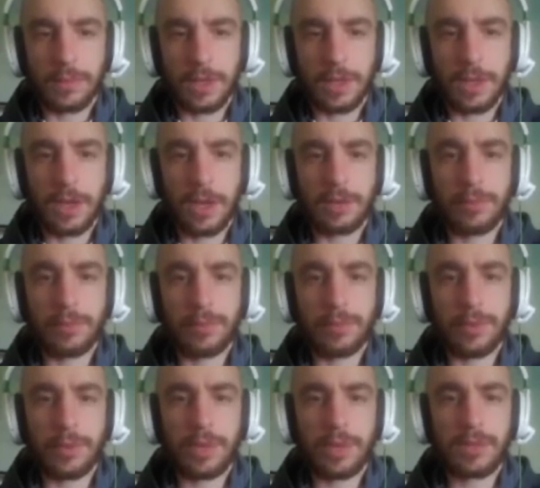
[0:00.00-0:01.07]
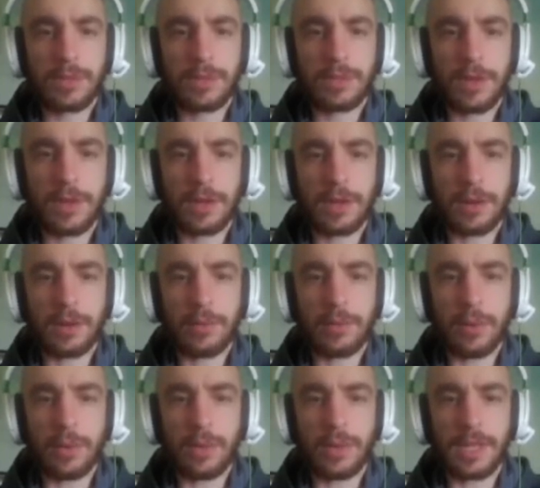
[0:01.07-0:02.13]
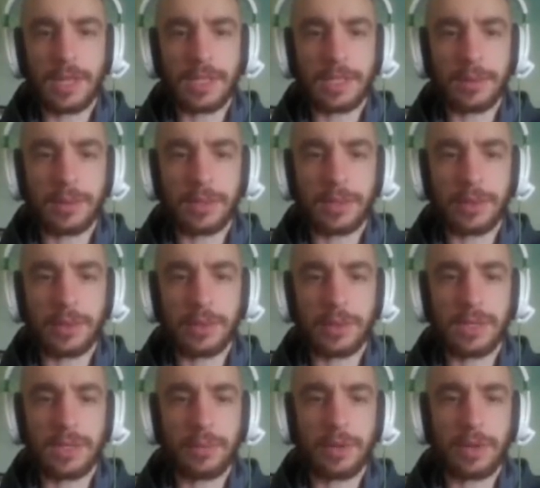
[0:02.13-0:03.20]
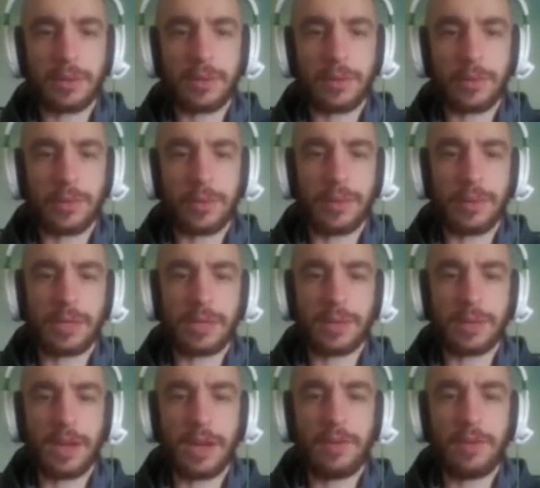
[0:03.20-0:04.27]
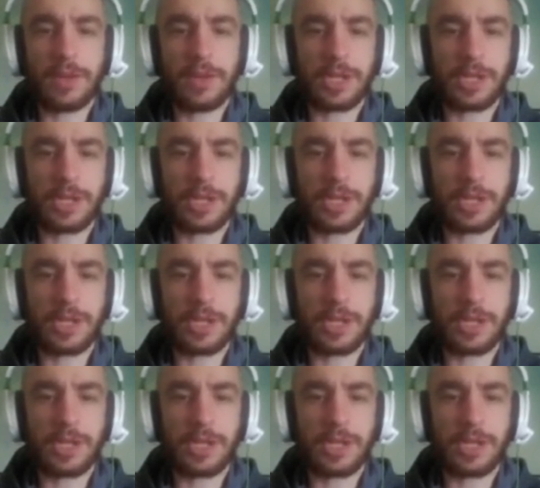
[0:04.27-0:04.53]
I had put up this divider wall last summer so we could separate the room and the basement. I hadn't finished it